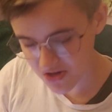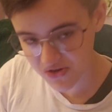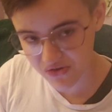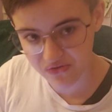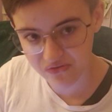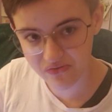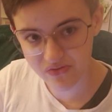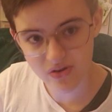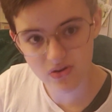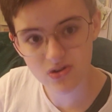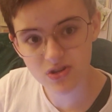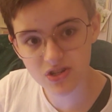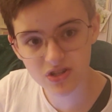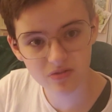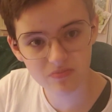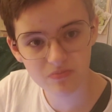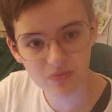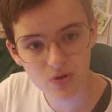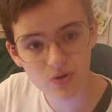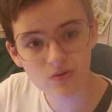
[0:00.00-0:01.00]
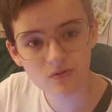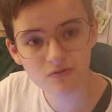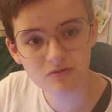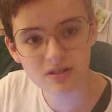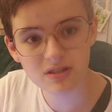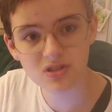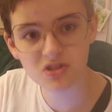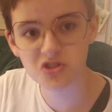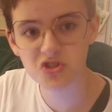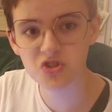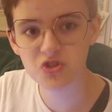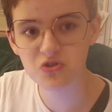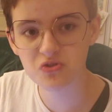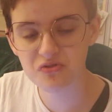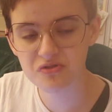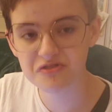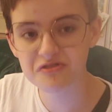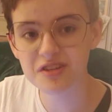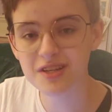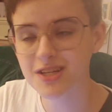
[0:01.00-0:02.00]
the first movie to
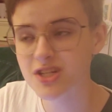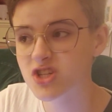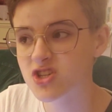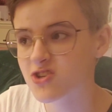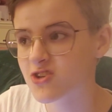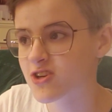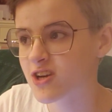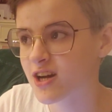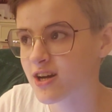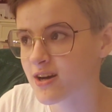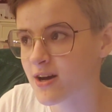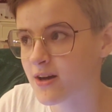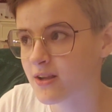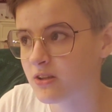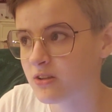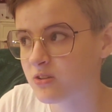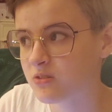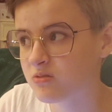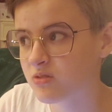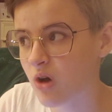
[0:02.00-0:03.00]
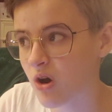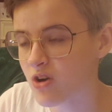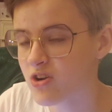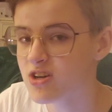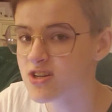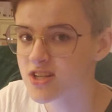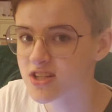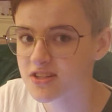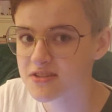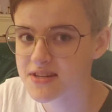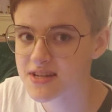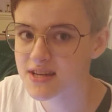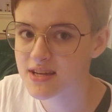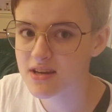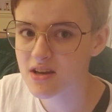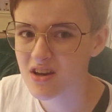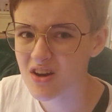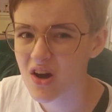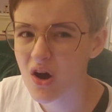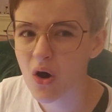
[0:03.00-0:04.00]
feature a largely,
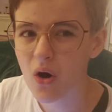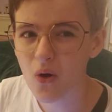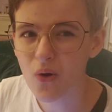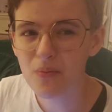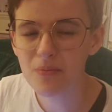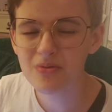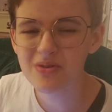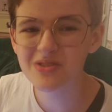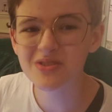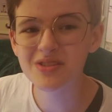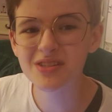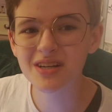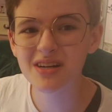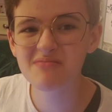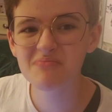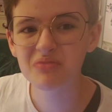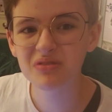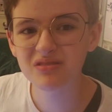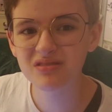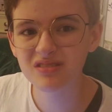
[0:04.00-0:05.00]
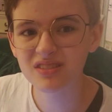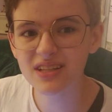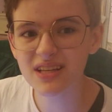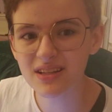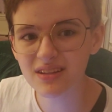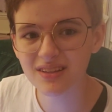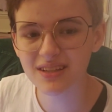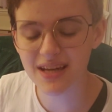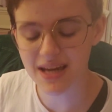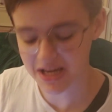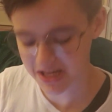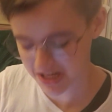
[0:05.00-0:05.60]
almost completely